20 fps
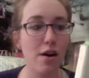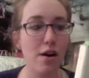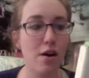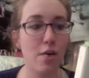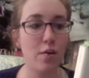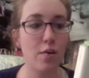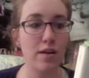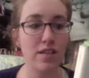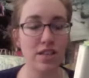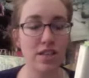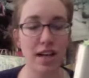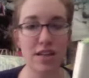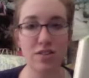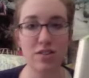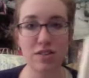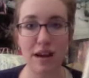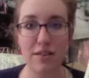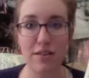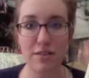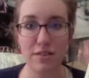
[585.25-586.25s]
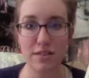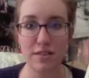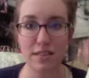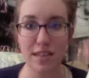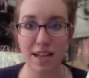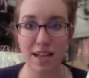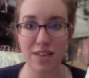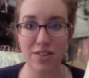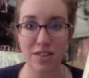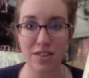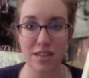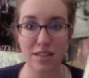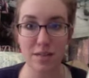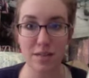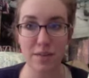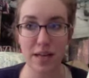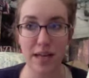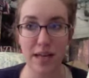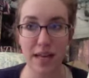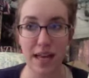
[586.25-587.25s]
which had traveled the country a little
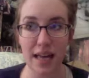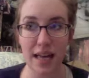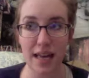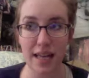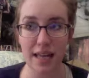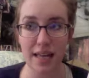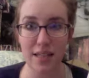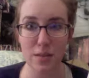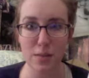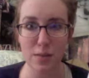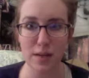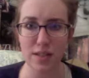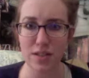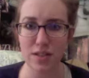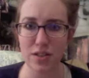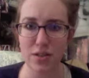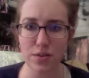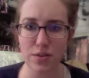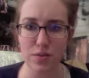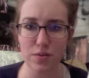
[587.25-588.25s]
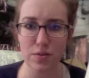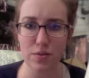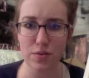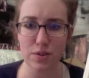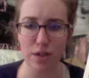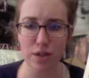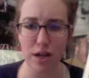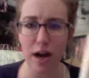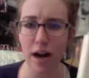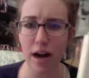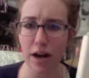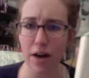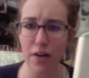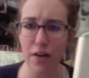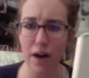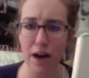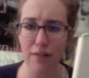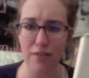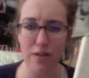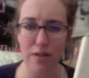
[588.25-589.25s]
bit and went to Chicago
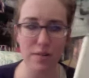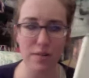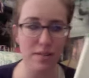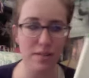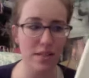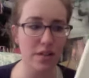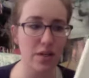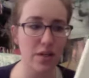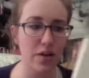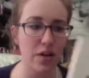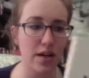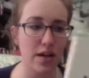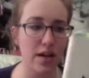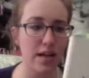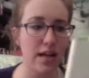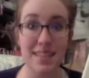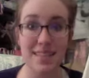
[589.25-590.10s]
after it was in New York.